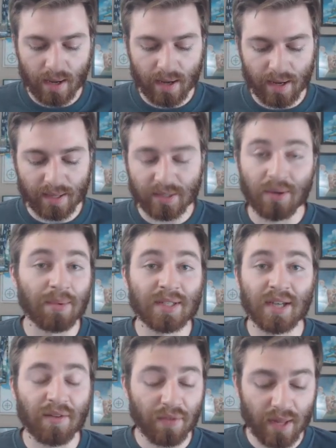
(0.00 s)
Uh, so I'm
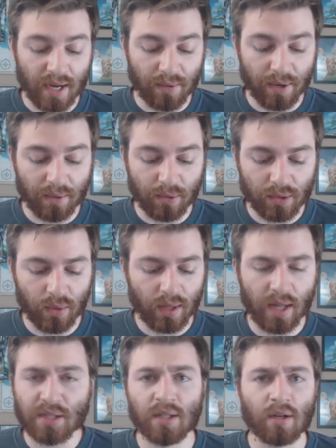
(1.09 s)
excited for that one. We'll do a
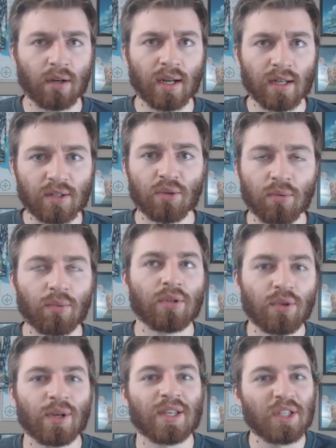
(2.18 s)
legend or a super, we'll
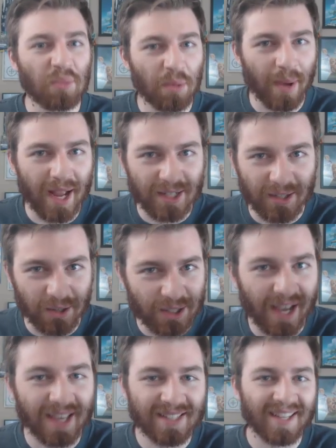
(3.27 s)
do a super magical
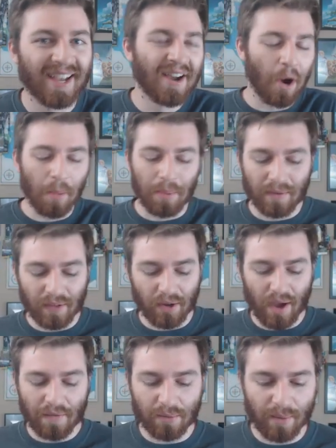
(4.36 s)
chest opening
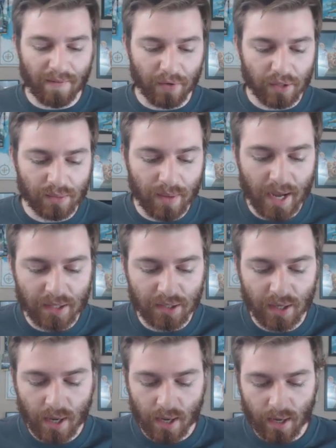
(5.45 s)
video after my first
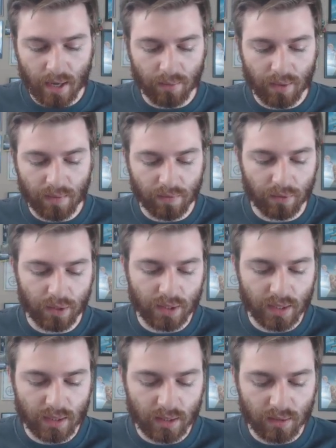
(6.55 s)
match. Um, we have a free
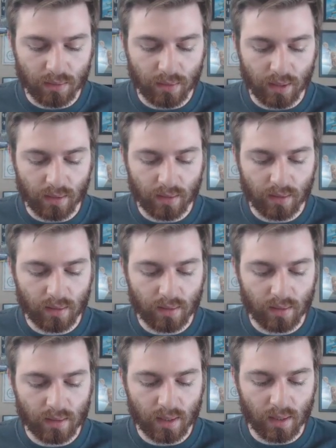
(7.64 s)
chest here as well.
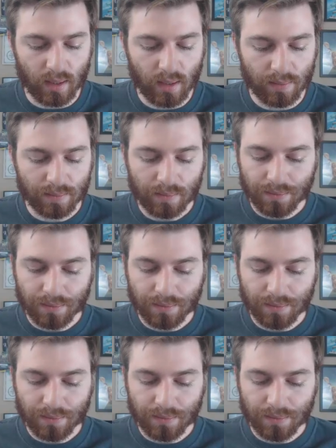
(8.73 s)
Let's get it.